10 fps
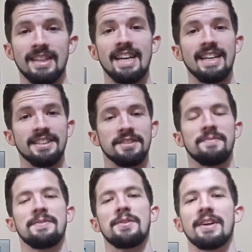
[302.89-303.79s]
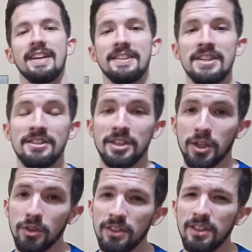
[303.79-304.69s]
date. Okay, the
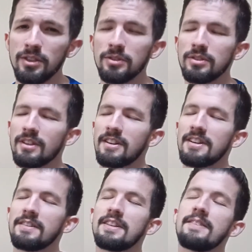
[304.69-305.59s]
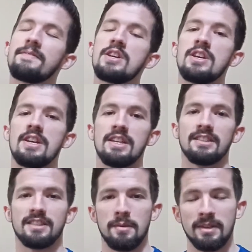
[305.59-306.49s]
good news are that
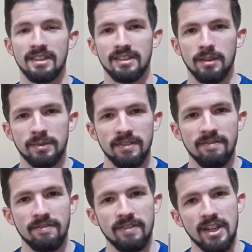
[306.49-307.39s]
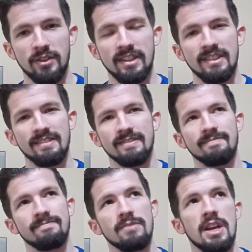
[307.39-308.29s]
Stamina is something very,
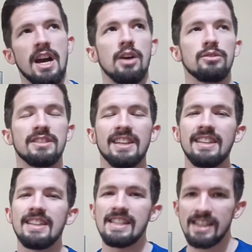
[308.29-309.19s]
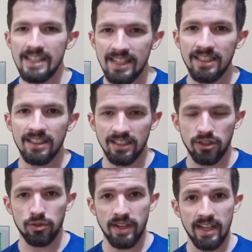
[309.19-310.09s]
I would say, easily
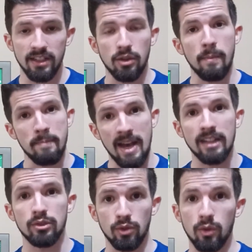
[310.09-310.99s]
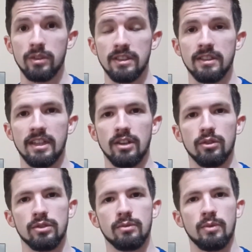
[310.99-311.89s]
trained compared to all the
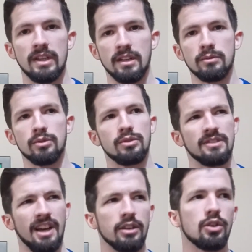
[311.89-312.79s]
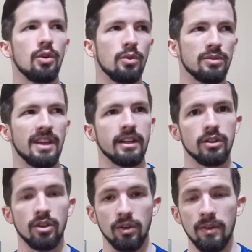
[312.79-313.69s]
skills. When it comes to tactical,
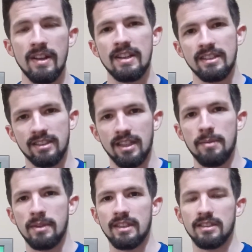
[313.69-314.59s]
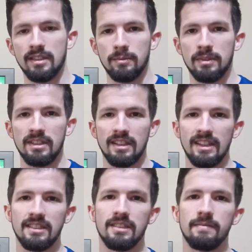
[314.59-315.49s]
technical, stamina is something
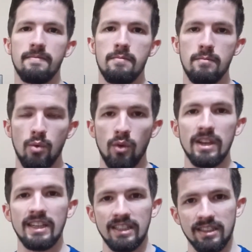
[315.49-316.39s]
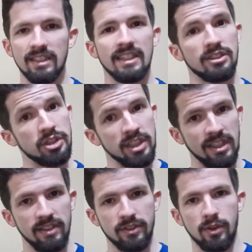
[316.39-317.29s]
that is more easily
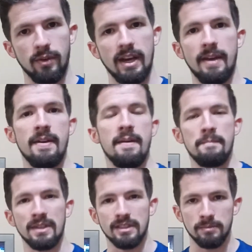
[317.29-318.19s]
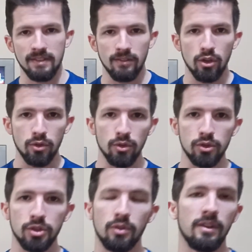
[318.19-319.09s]
achieved, okay? But something
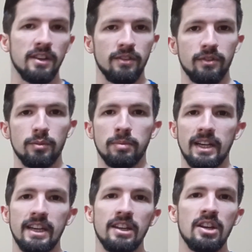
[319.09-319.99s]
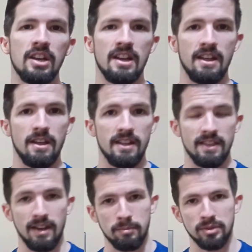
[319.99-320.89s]
crucial if you play
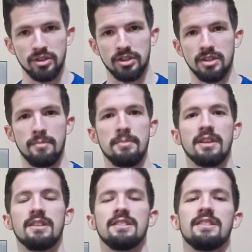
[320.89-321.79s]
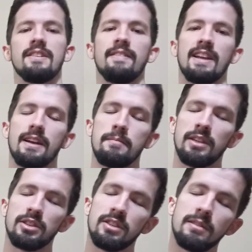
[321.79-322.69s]
in that position, because like I
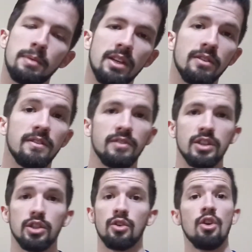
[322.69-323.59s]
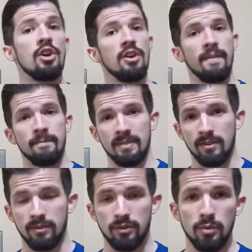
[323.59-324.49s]
mentioned in the beginning of the video,
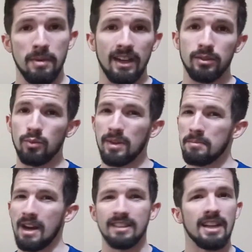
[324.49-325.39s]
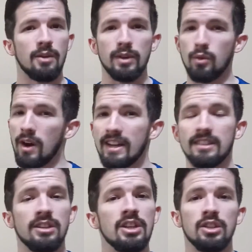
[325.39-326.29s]
fullbacks and wingbacks are required